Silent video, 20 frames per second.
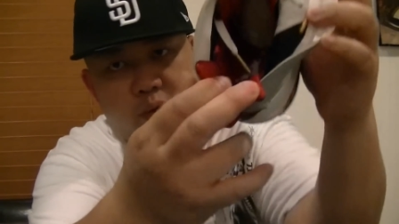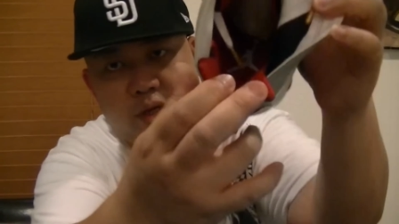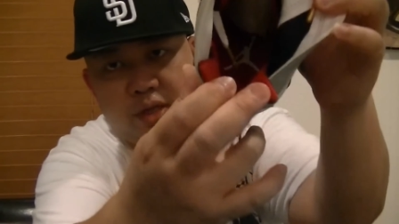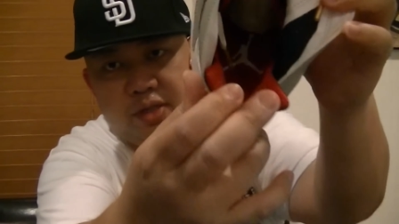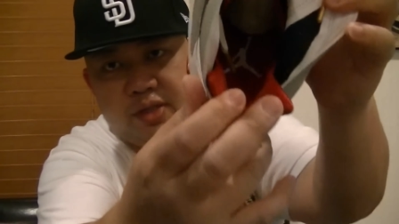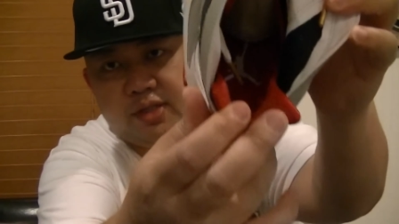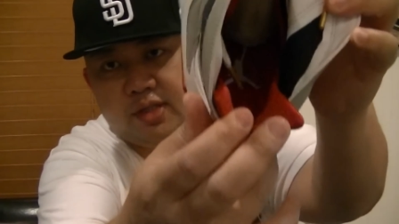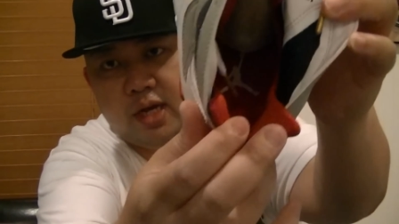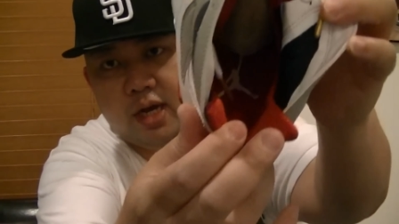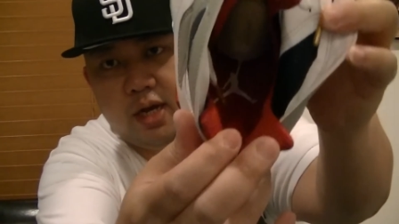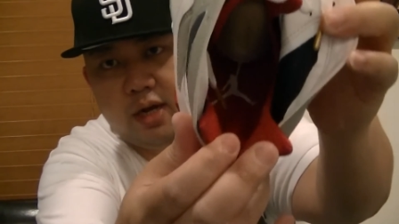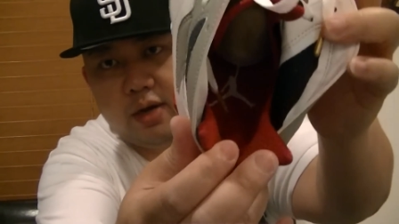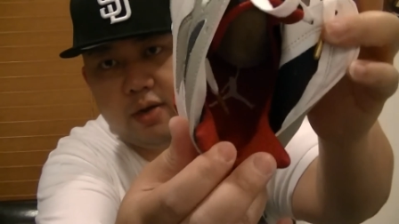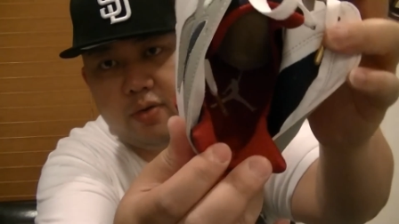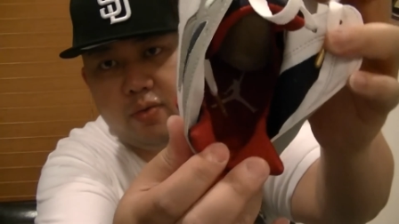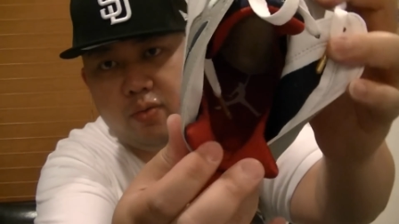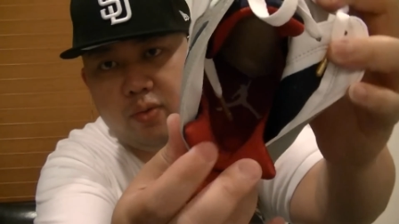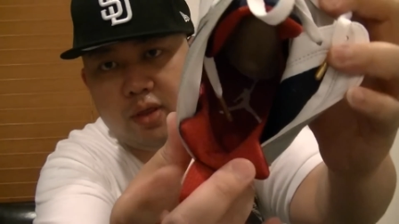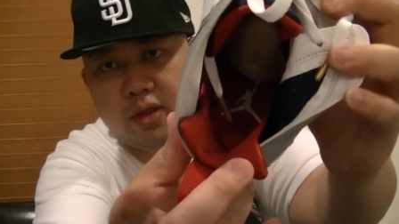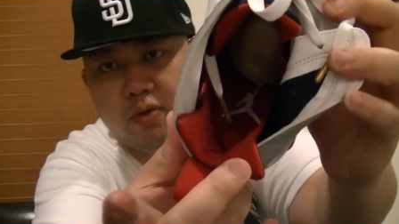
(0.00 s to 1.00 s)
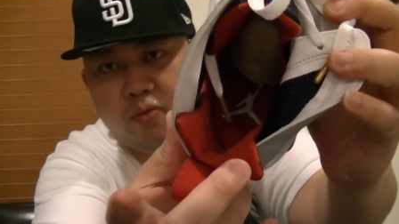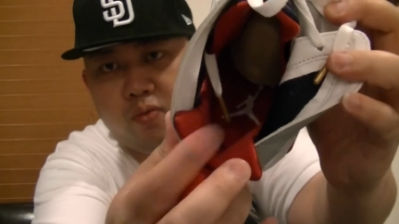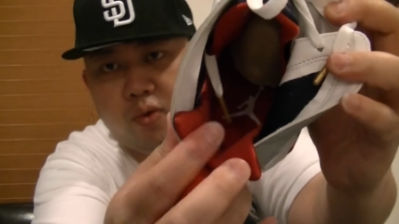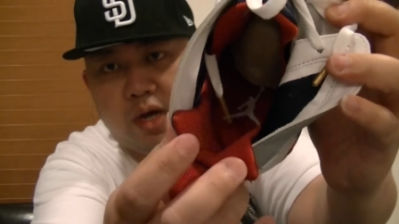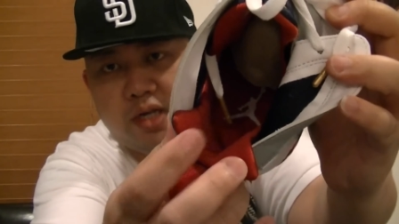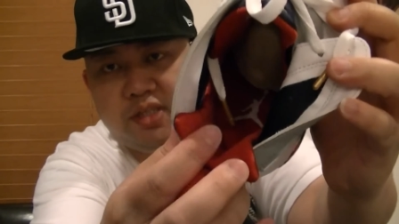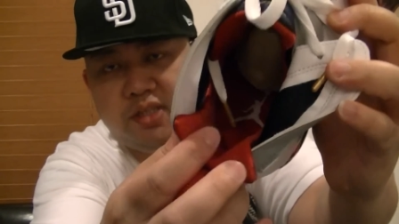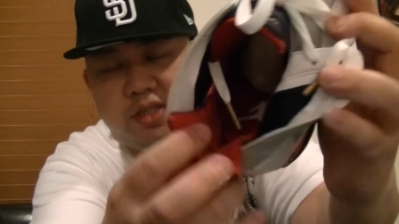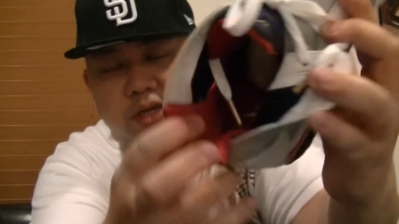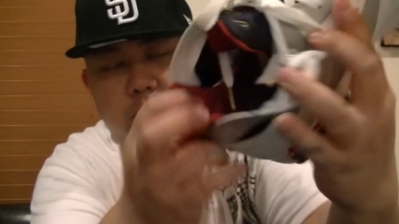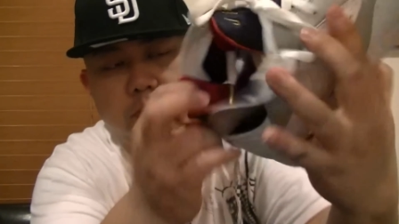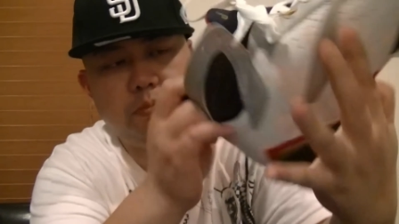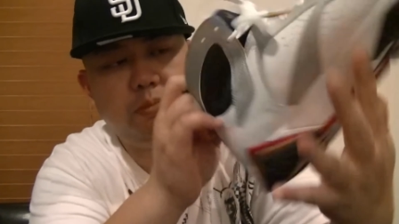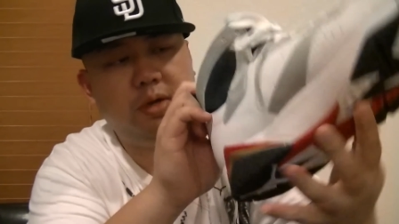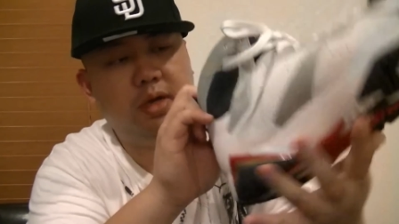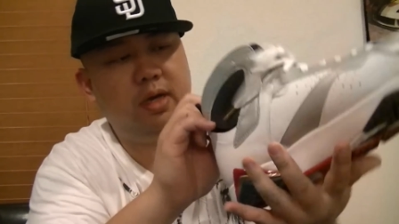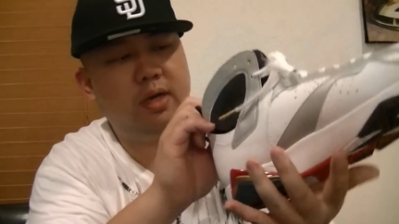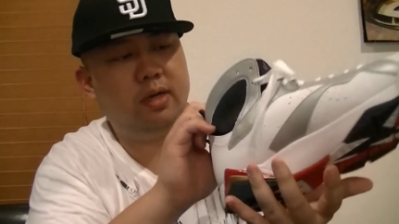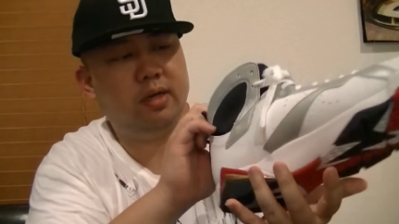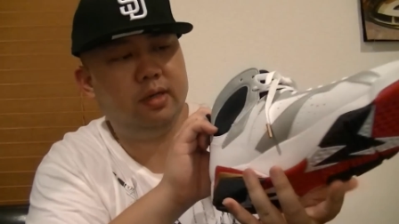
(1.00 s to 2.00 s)
way inside with the white
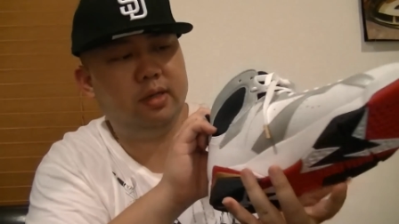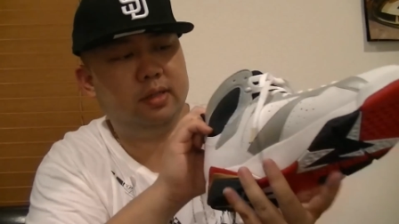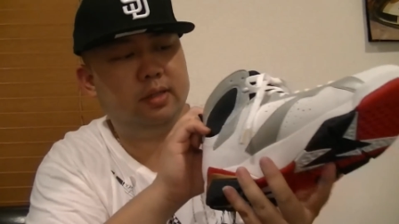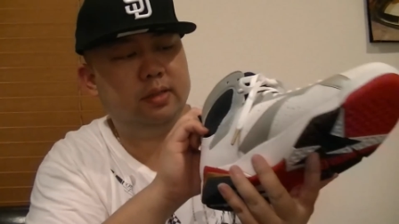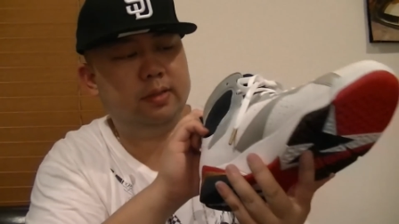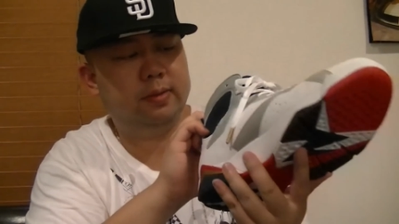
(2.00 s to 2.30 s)
Jumpman.